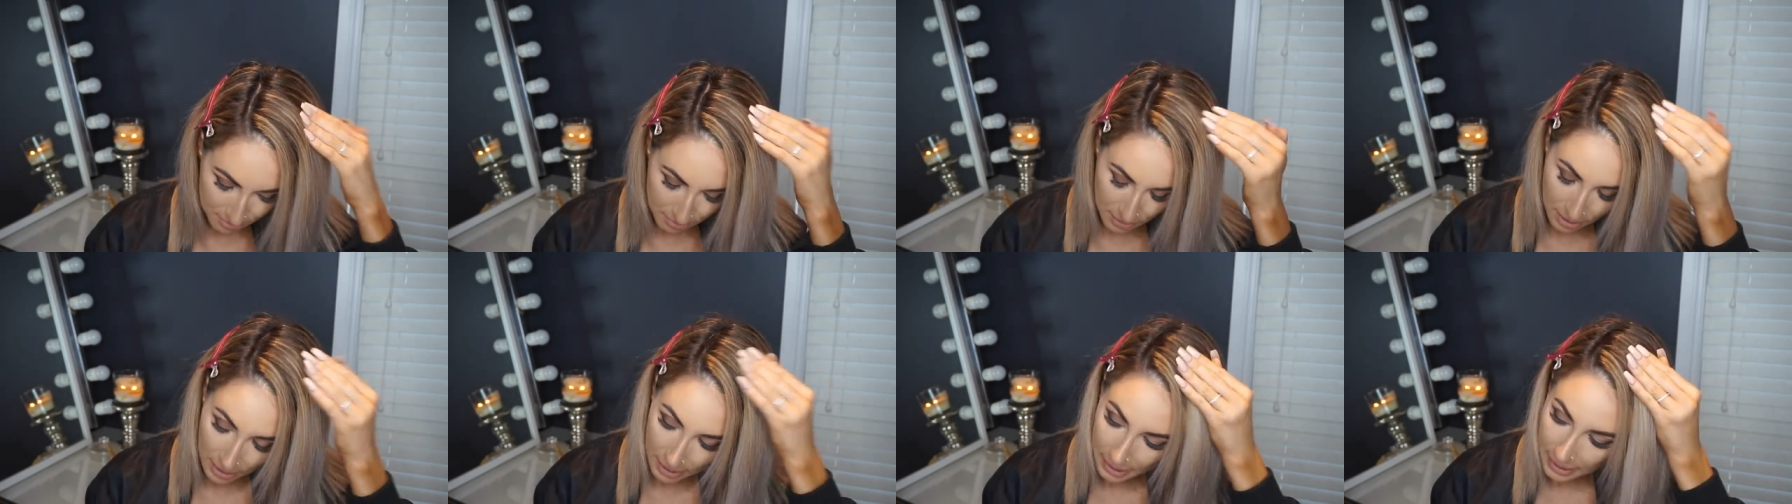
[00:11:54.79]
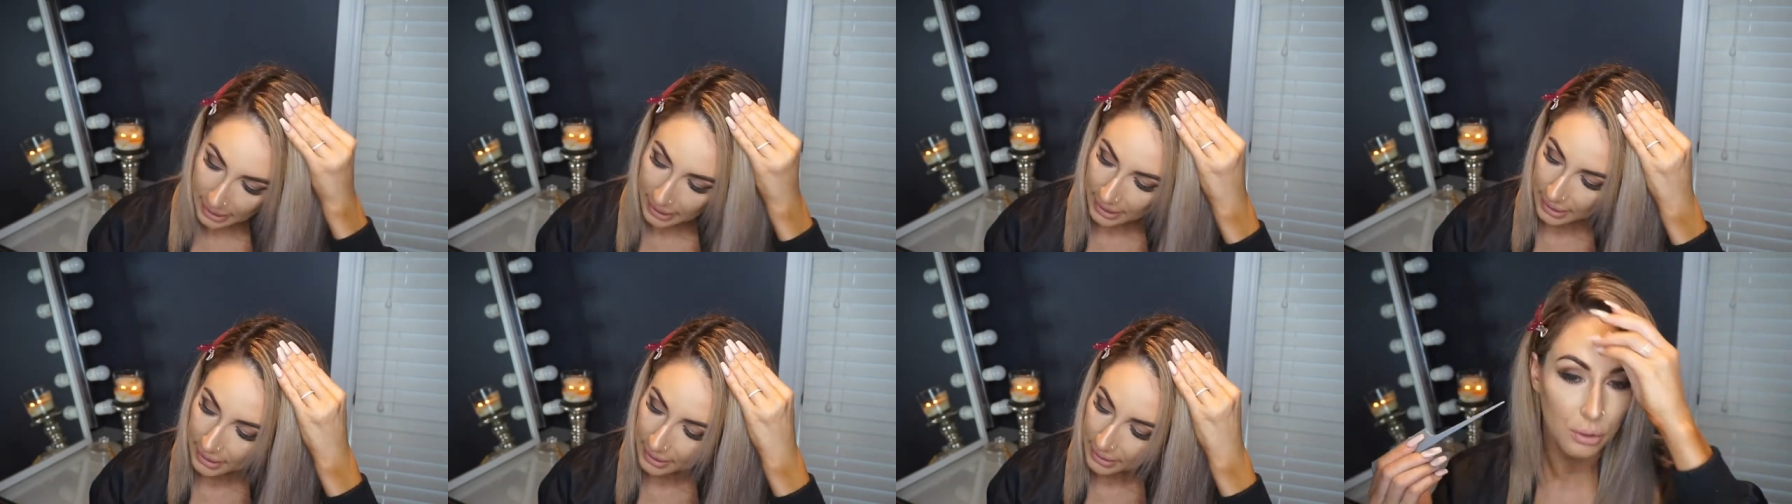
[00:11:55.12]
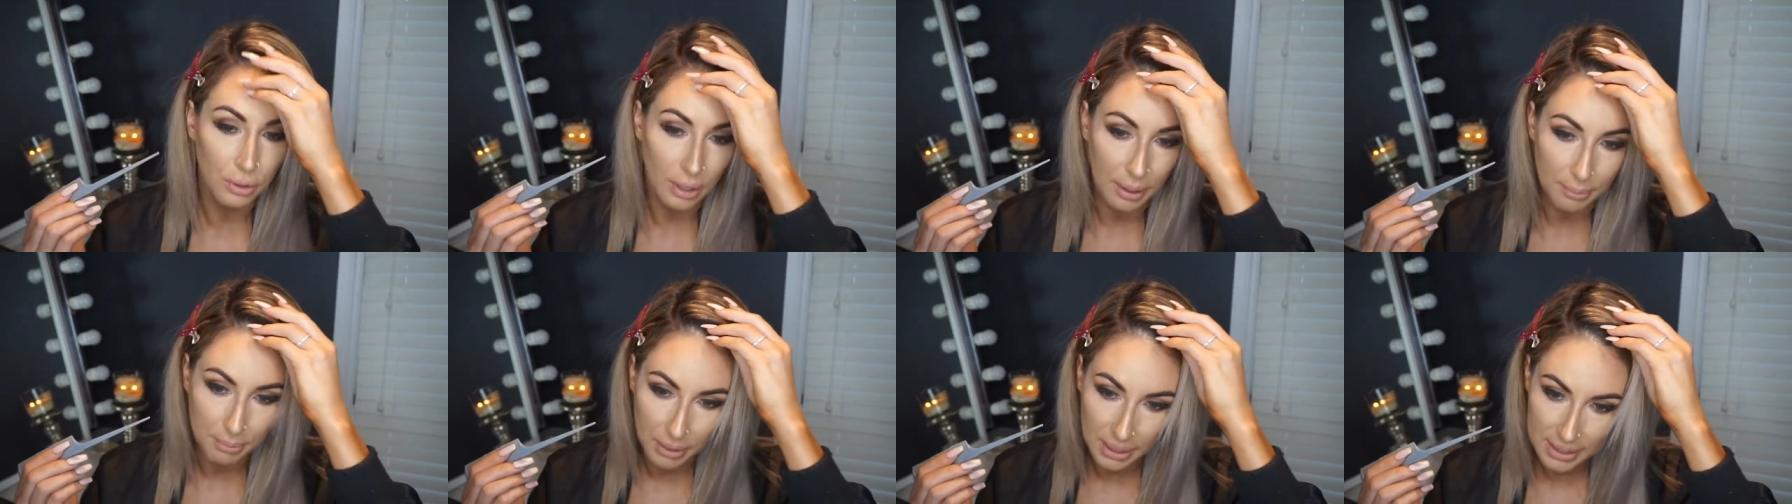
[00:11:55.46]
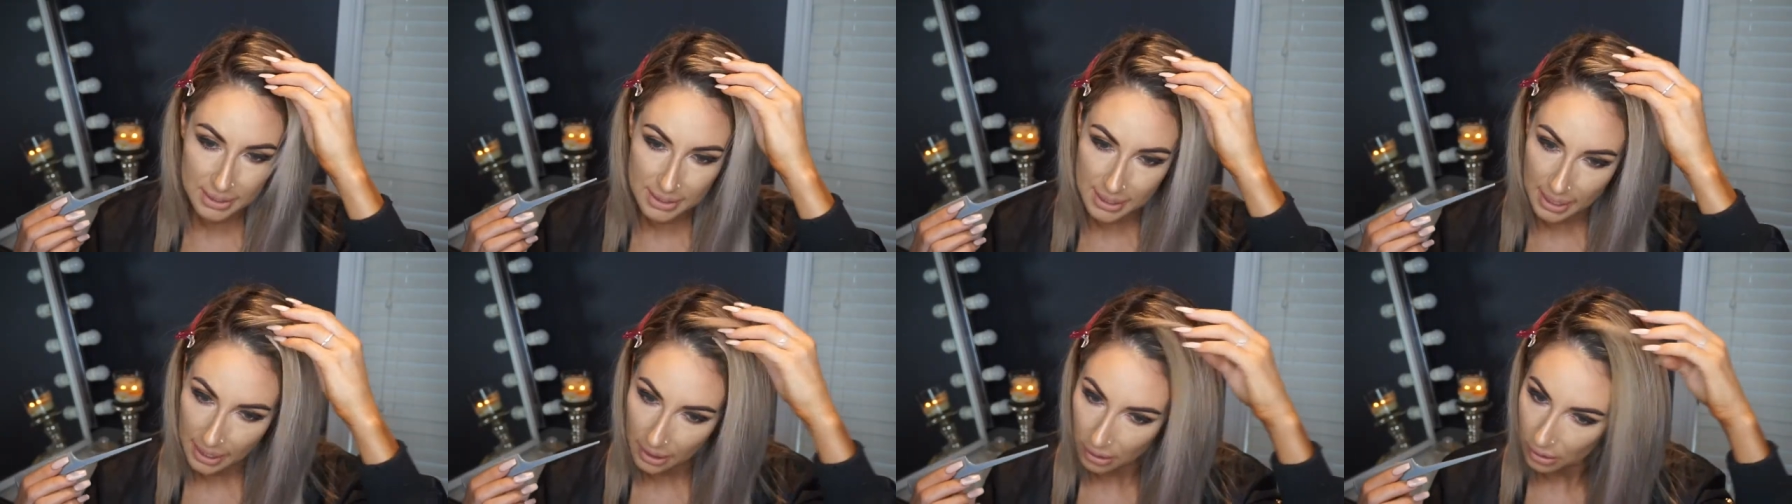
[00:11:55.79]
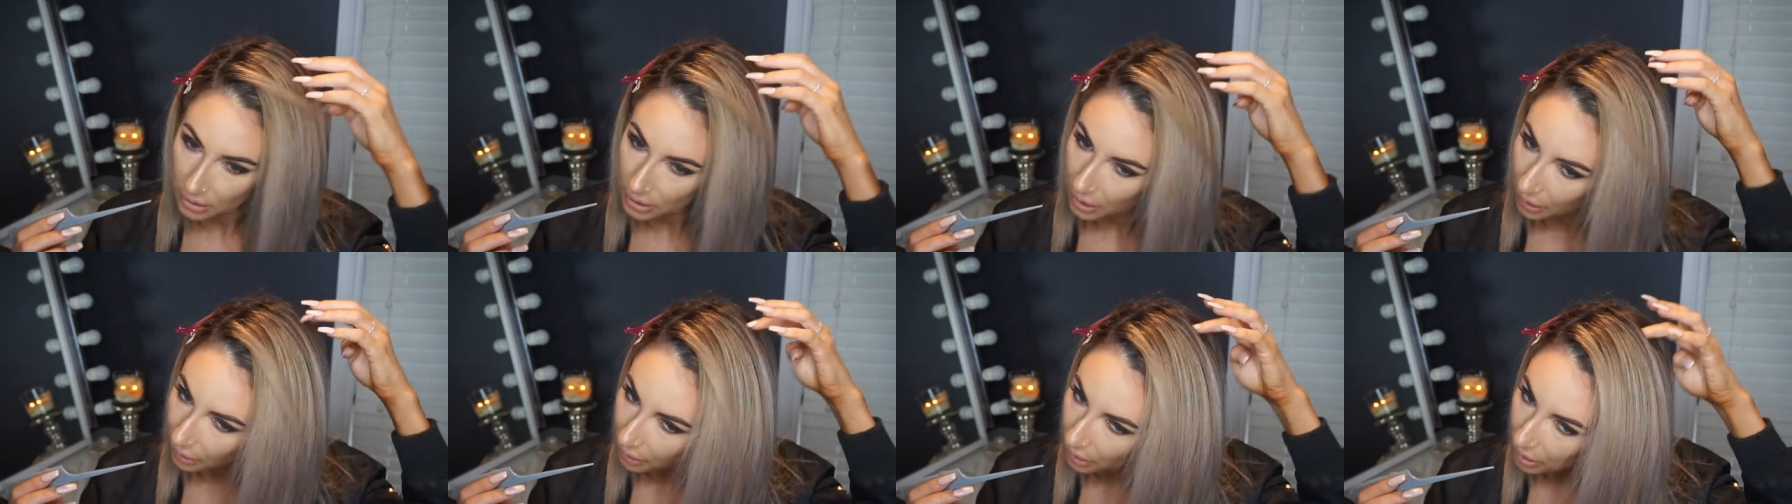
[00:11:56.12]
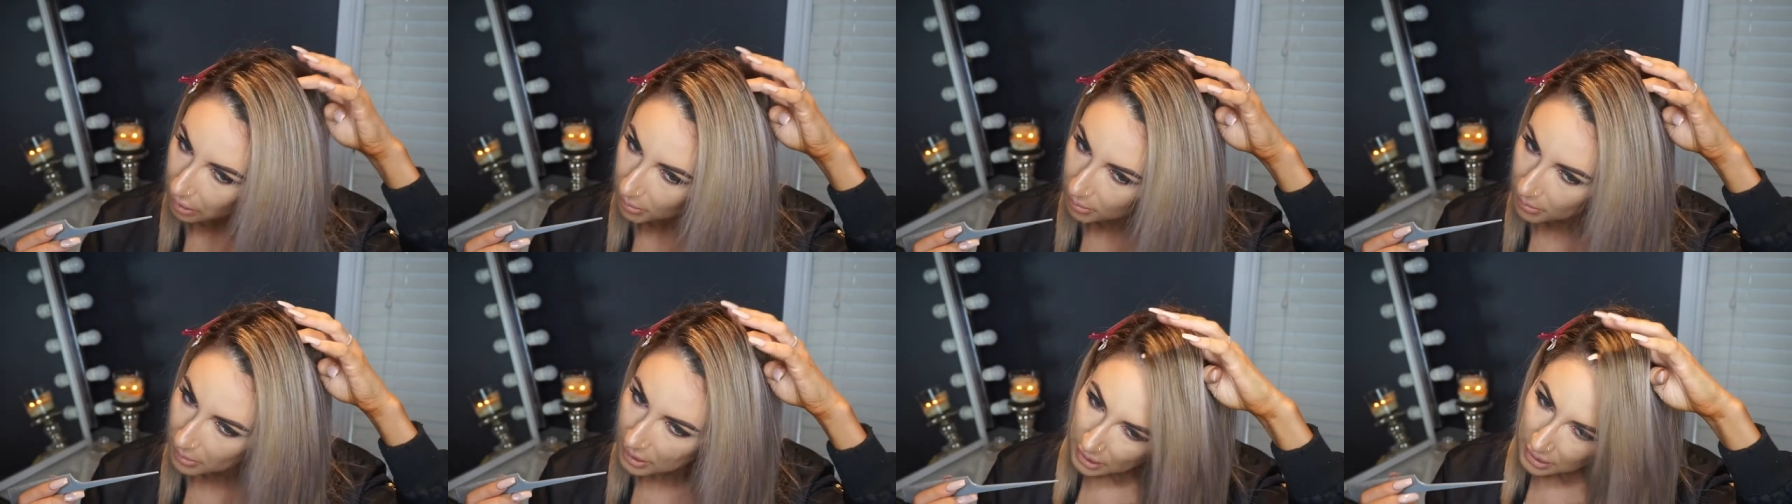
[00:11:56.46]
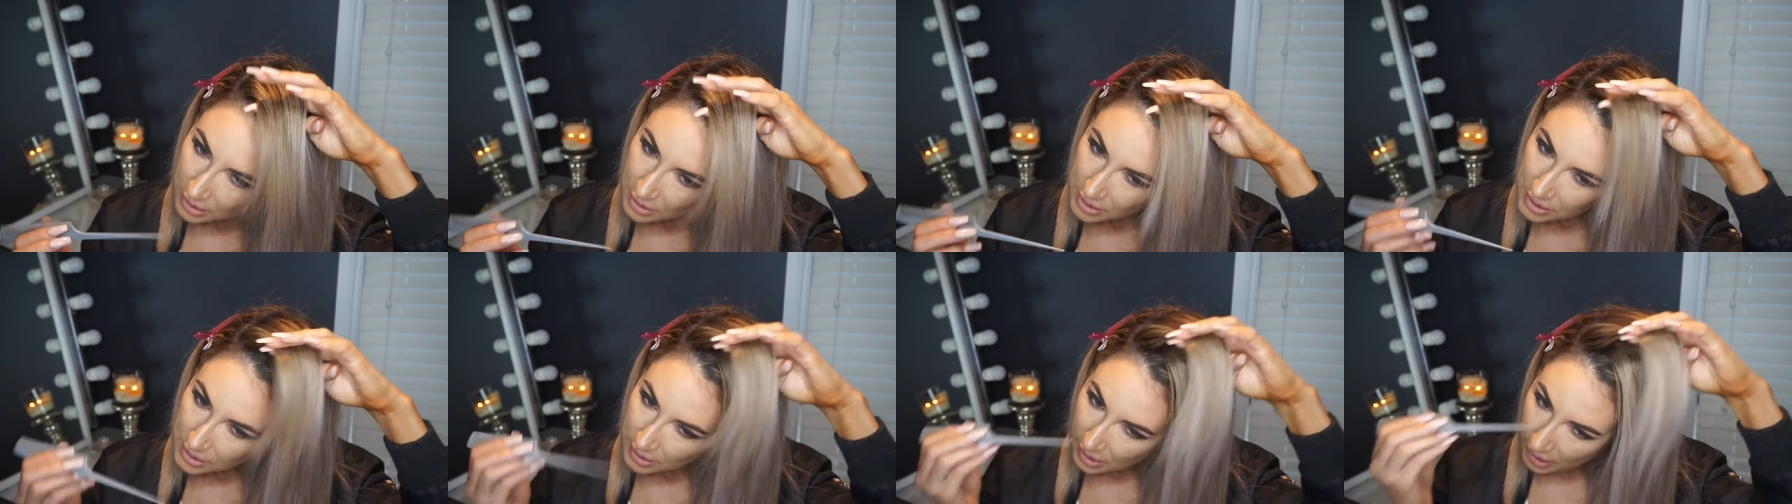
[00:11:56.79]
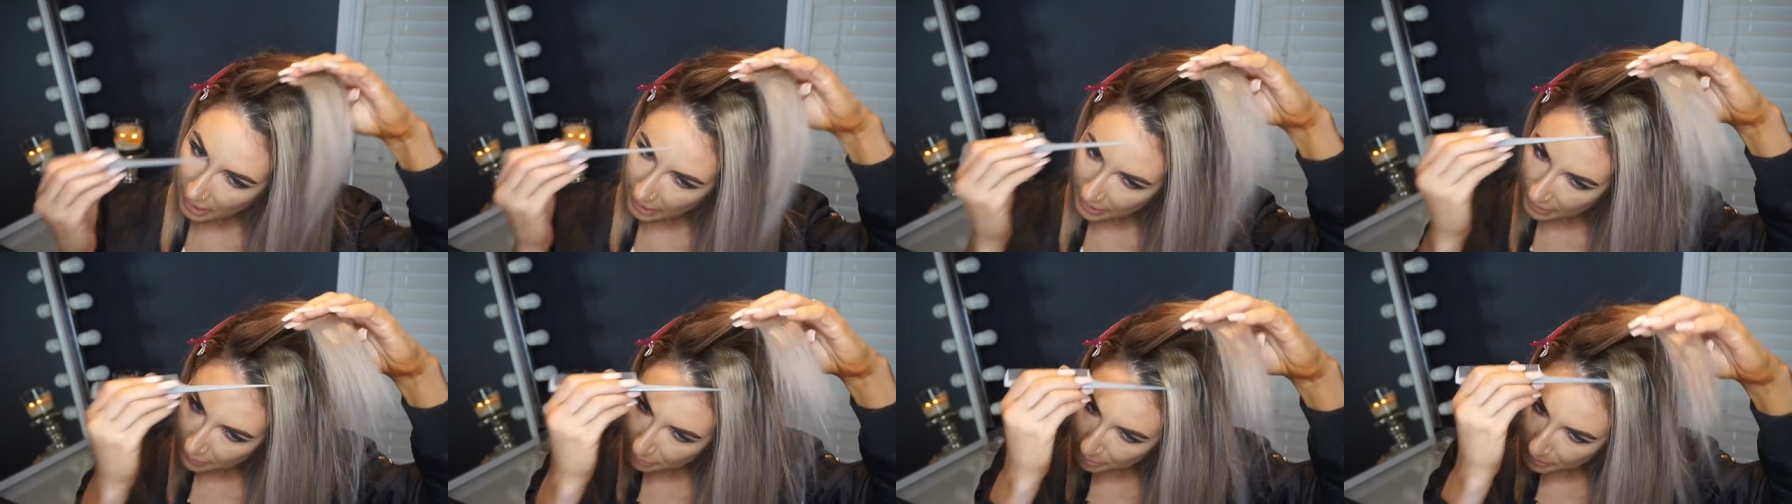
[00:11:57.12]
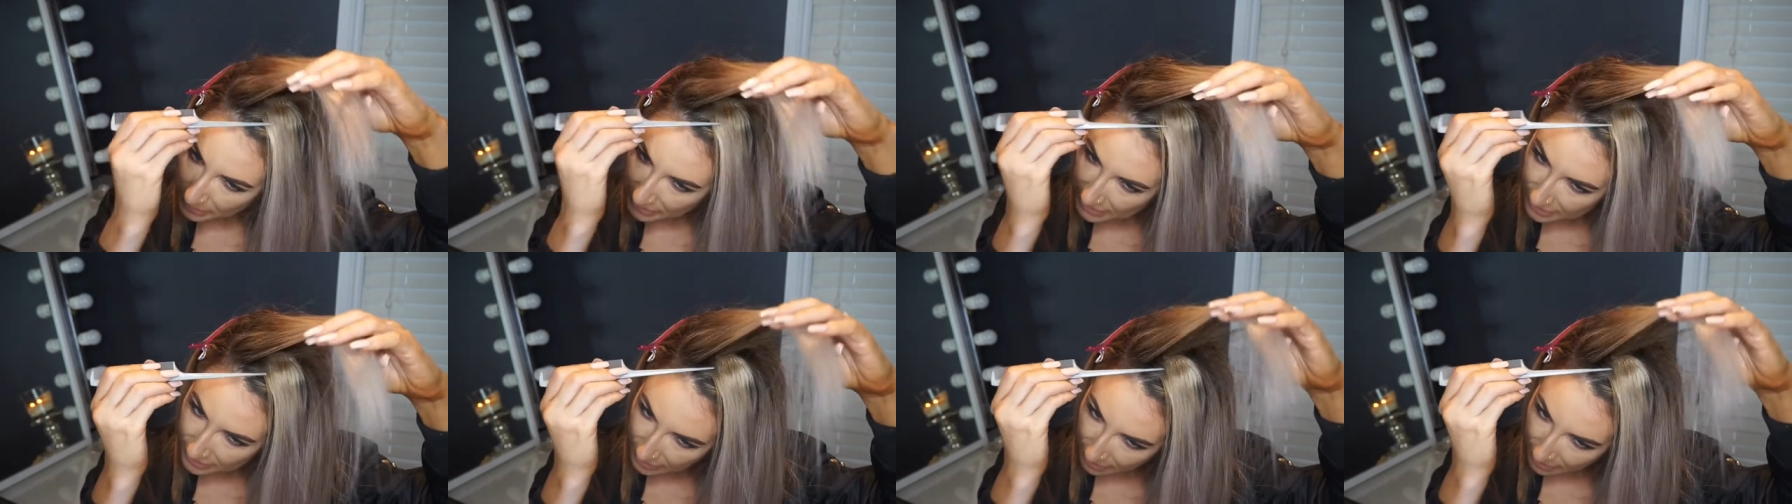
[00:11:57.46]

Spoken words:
my tail comb and just kind of pick